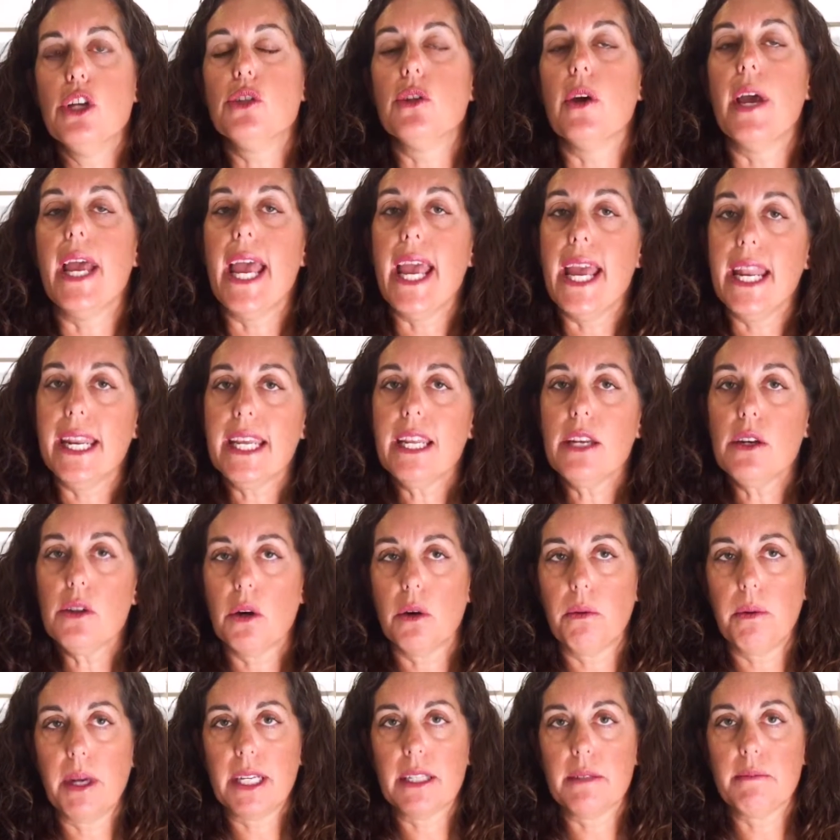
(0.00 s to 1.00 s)
So any
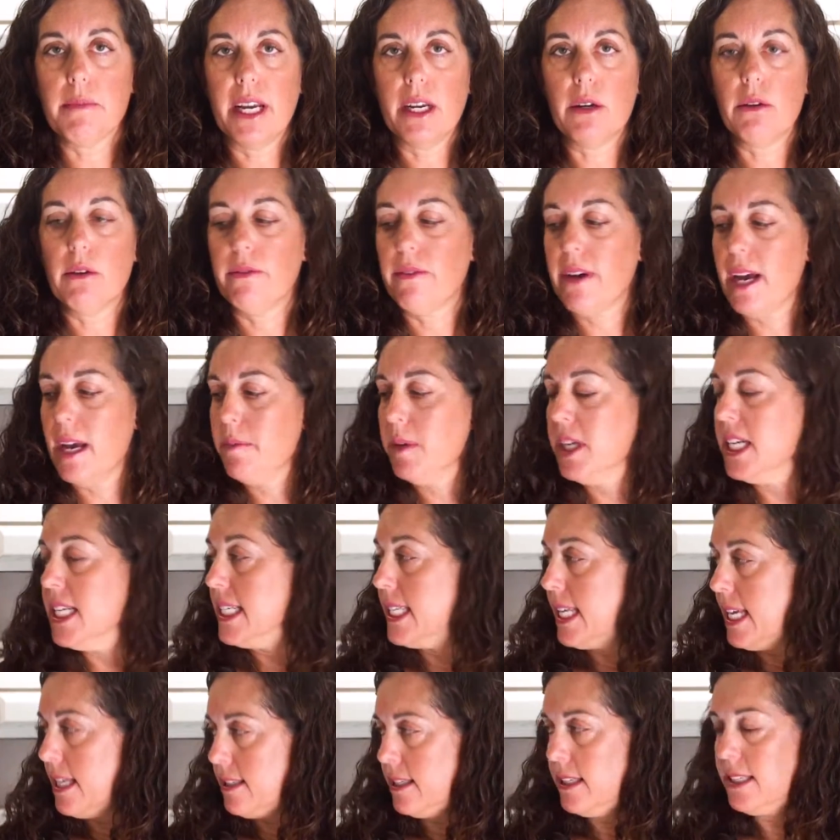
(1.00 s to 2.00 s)
Norwex Microfiber,
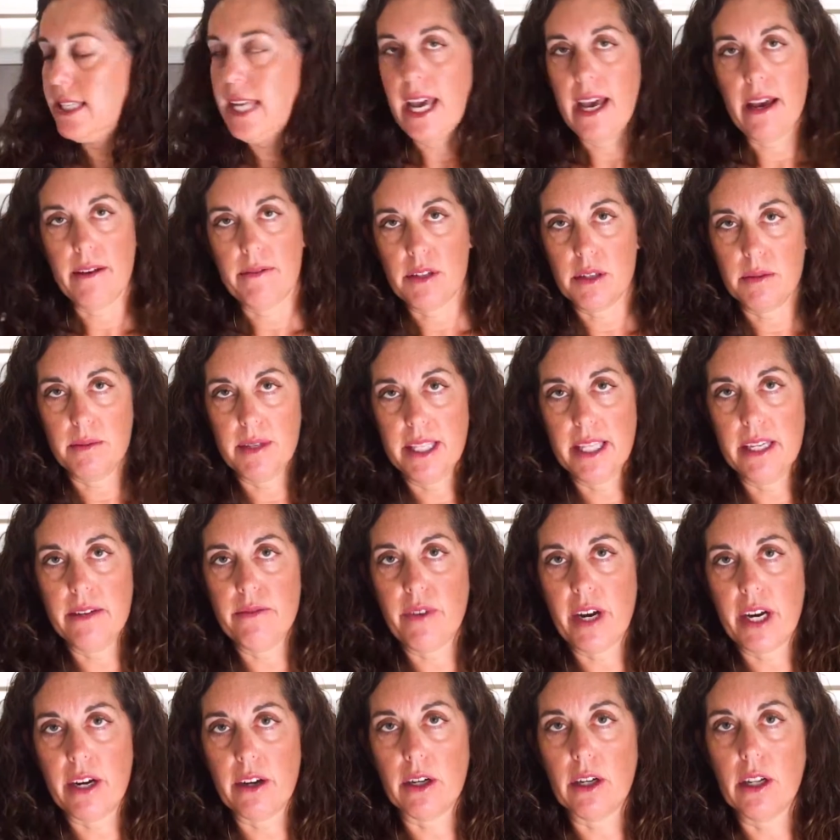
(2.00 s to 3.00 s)
it doesn't have to be the
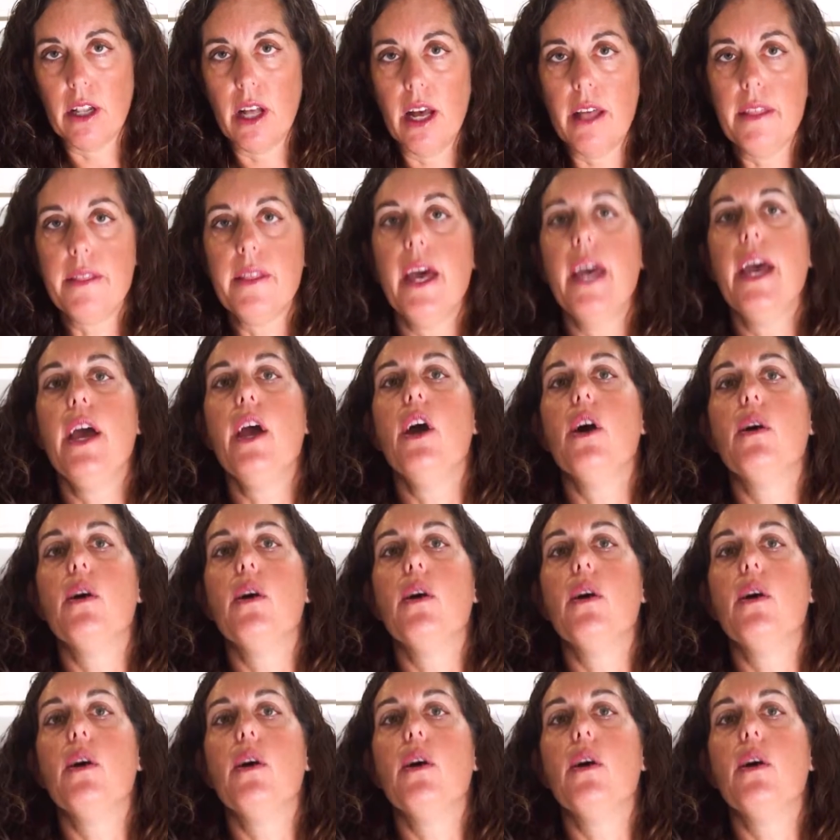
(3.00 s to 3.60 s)
EnviroCloth,